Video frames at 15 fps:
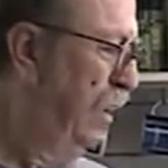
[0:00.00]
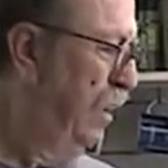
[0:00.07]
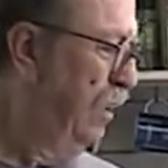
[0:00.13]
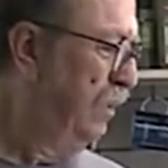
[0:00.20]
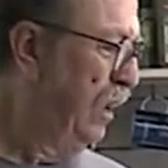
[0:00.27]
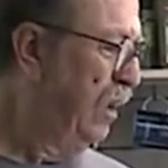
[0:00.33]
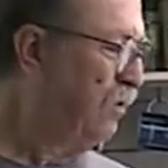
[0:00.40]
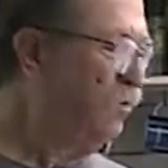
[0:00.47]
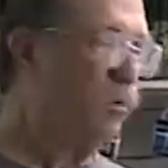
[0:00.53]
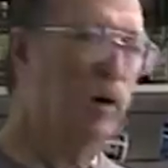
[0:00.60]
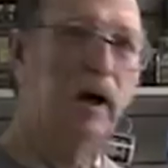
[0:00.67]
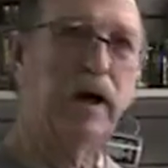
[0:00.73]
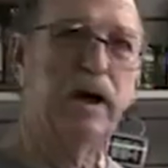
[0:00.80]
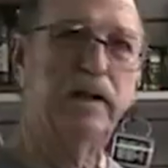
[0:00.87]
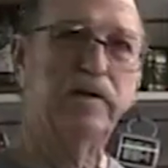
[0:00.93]
that's
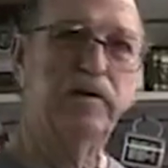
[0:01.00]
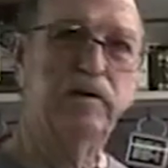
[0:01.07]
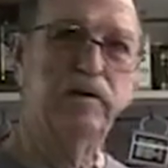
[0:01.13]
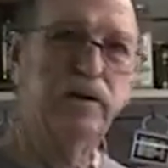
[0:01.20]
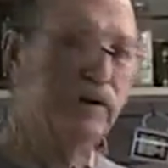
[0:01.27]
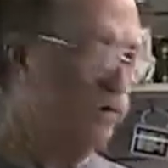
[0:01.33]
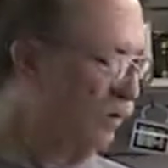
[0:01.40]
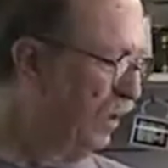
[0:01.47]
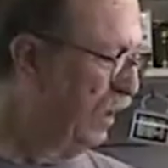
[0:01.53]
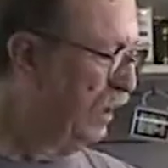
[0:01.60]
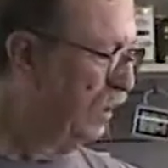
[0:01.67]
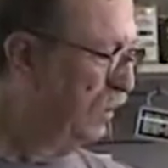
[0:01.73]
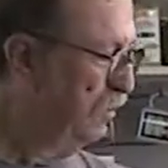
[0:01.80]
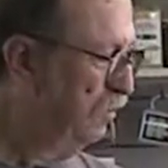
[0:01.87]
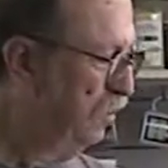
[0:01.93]
why I do the drink
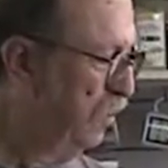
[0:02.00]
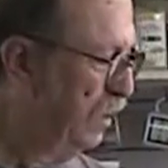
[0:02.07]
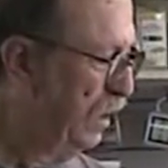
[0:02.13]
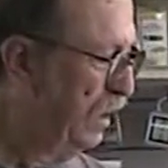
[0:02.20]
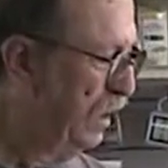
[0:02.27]
in the morning.